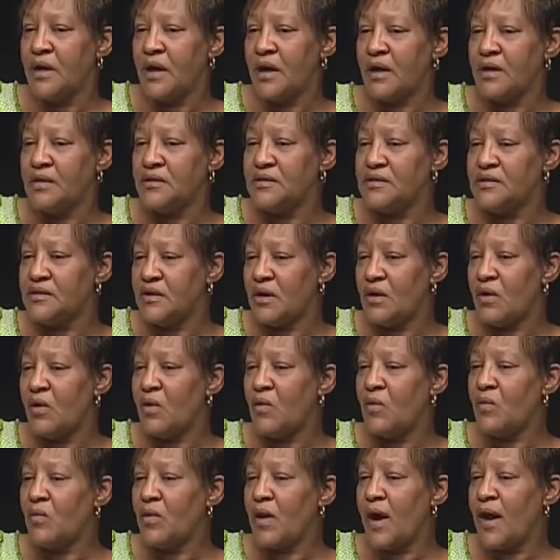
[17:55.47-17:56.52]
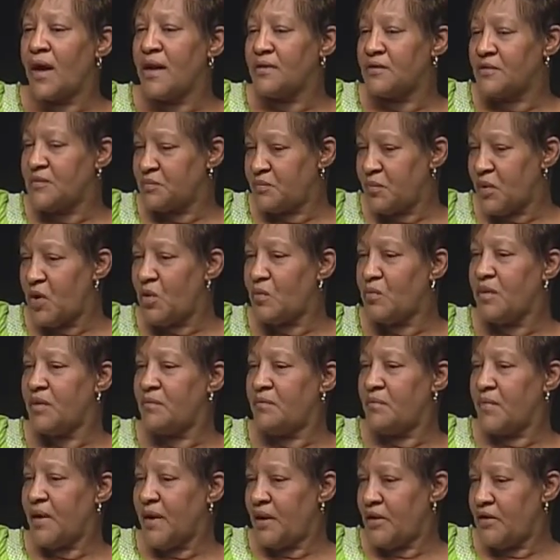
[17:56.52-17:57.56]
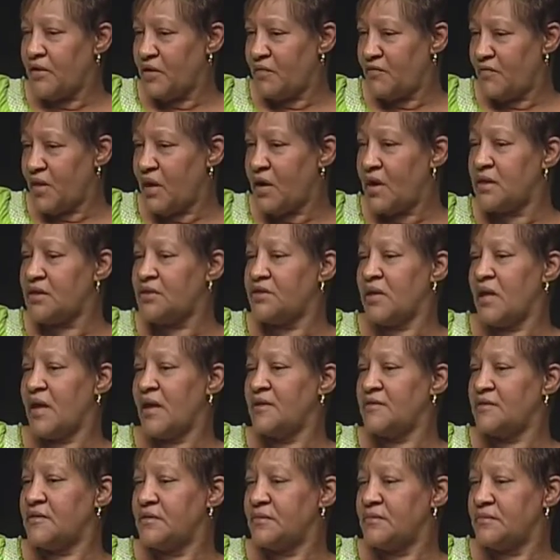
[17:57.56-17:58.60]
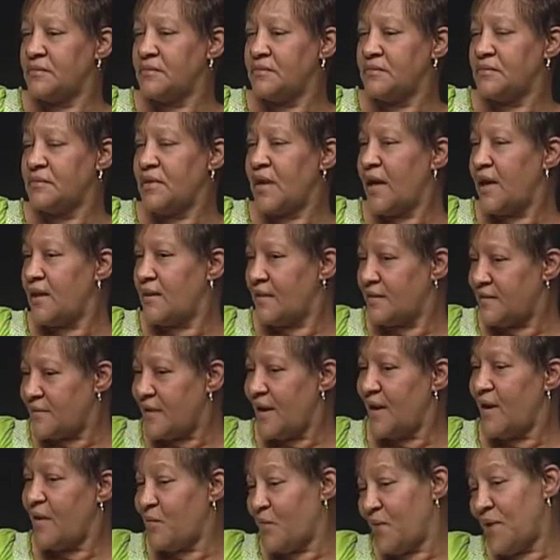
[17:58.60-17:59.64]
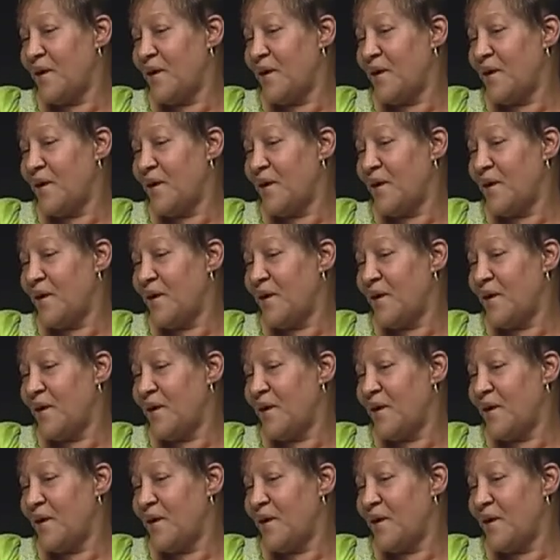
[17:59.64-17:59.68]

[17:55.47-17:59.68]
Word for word: And so I spoke with Mayor Yvonne Johnson at the time.